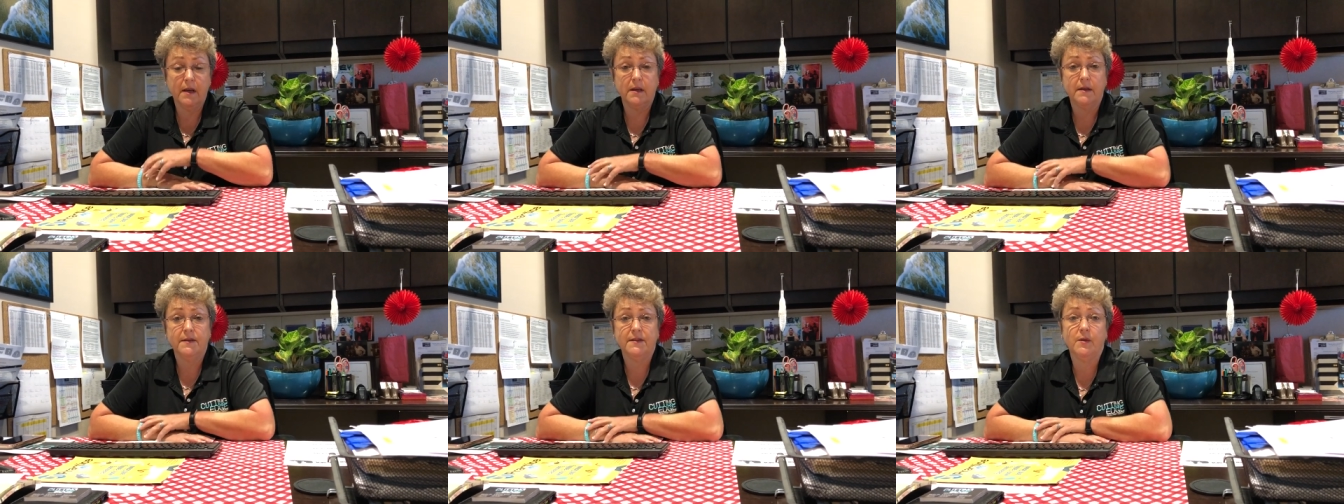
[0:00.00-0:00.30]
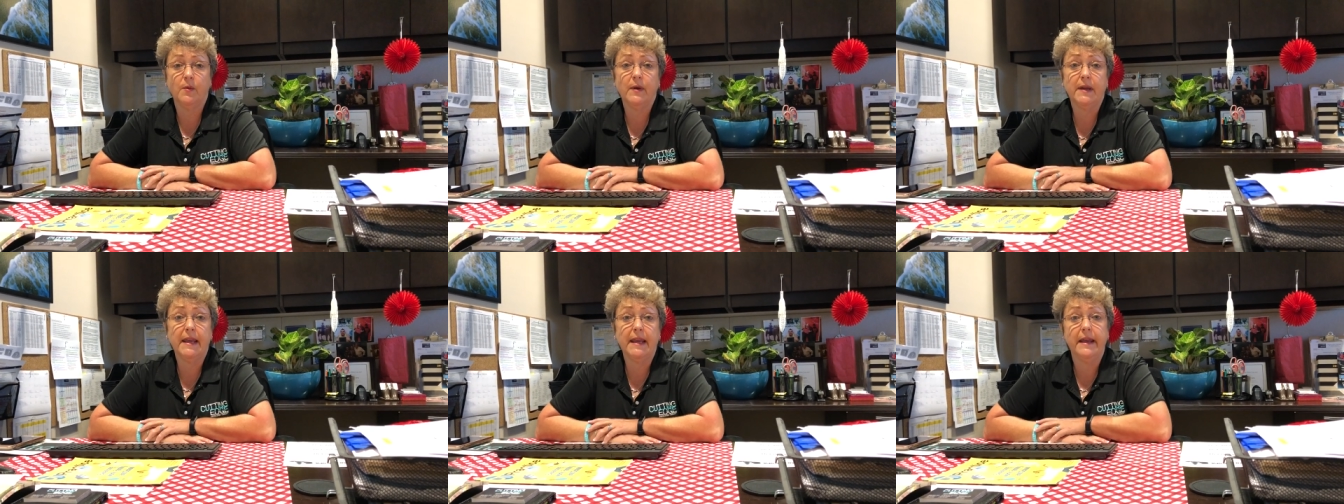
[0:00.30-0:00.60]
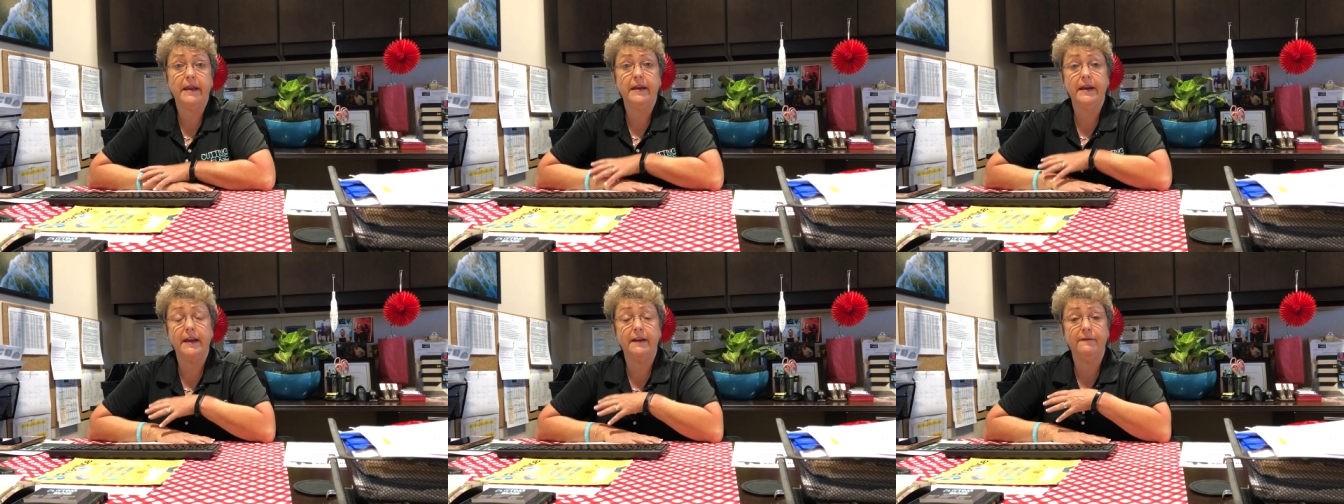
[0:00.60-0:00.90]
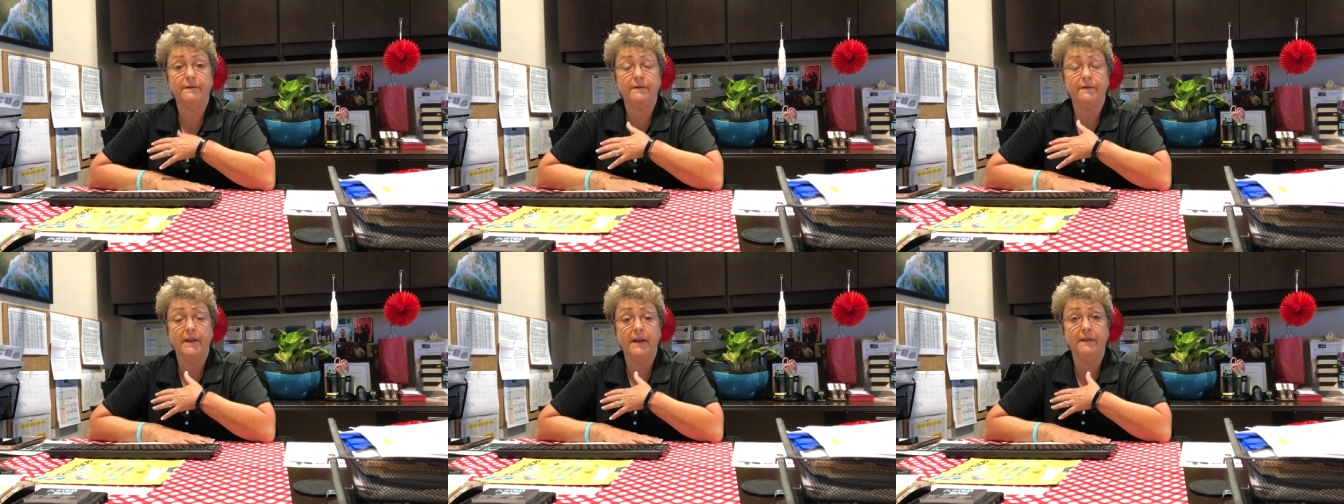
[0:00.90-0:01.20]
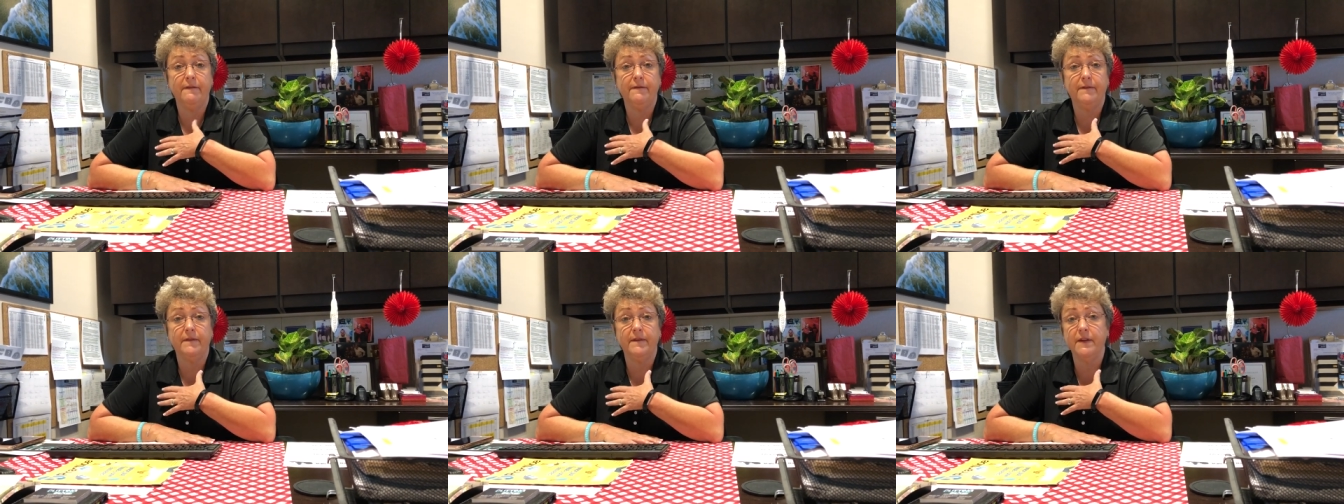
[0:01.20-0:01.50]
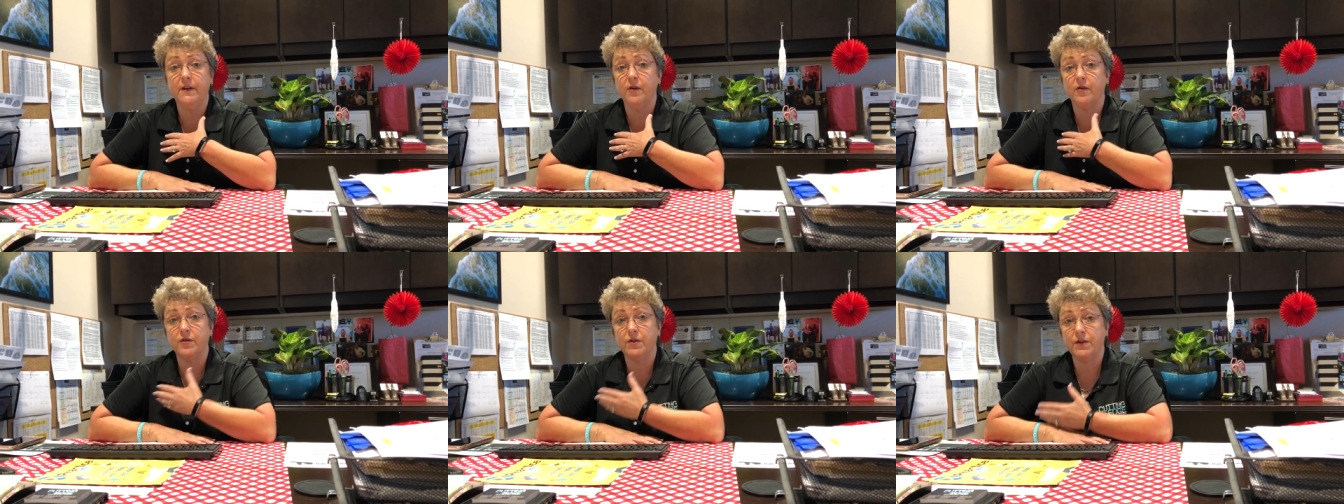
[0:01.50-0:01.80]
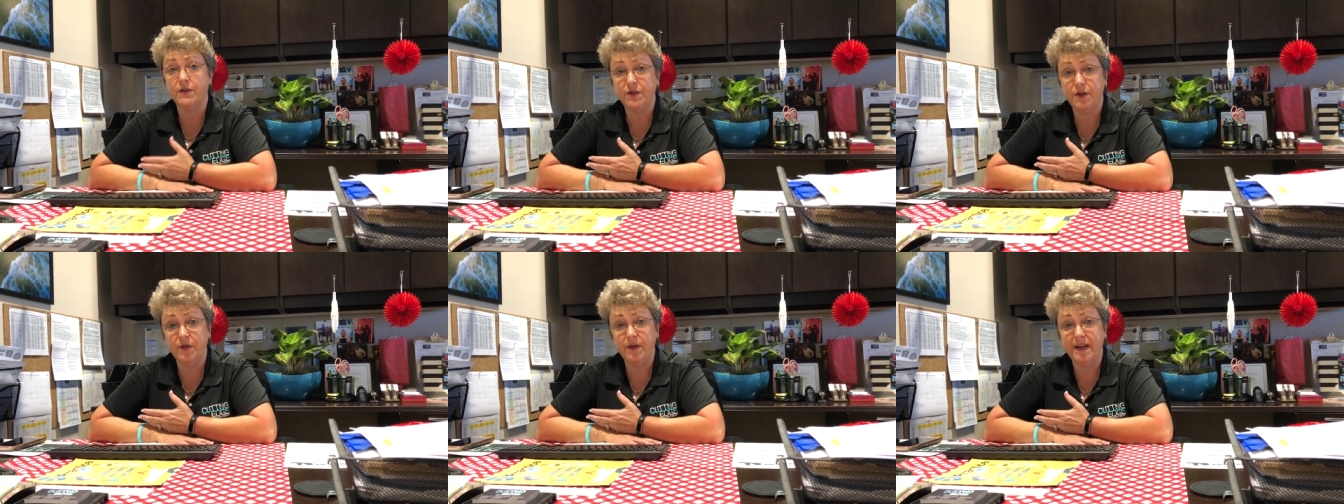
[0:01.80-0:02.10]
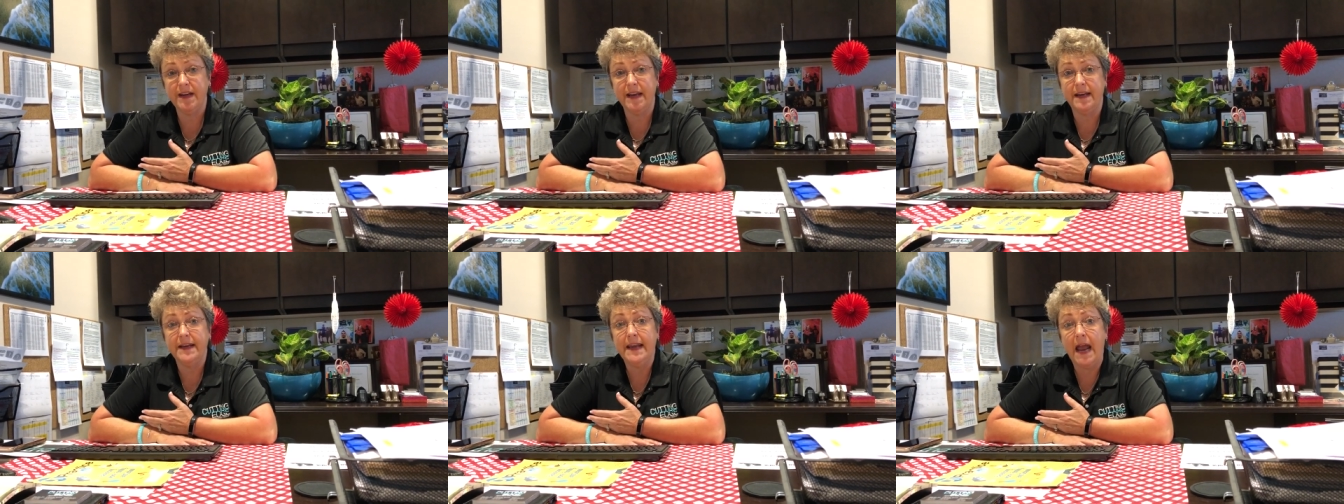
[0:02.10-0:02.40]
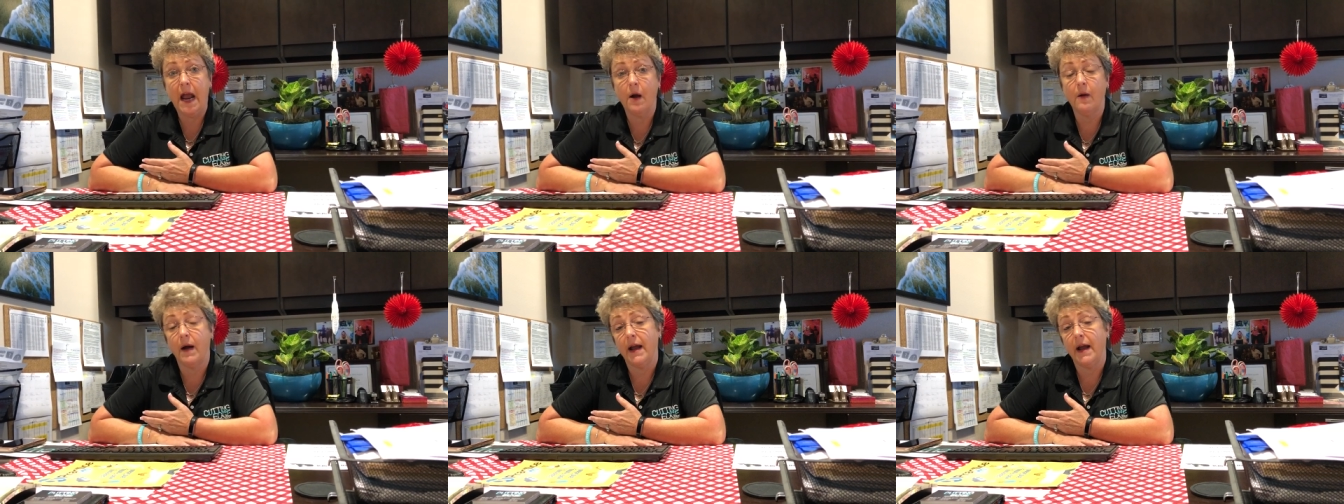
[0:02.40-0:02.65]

So again, if, if you're just tuning in now,